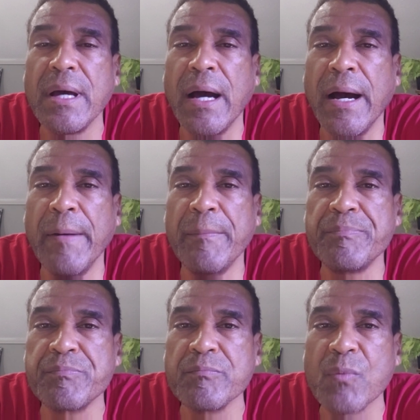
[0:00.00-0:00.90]
Um,
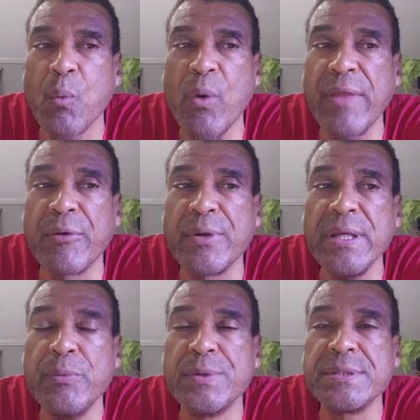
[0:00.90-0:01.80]
whether
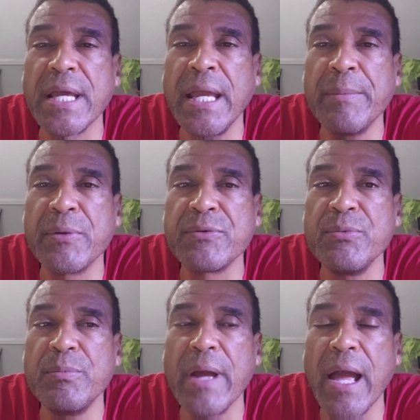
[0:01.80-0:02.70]
he was able to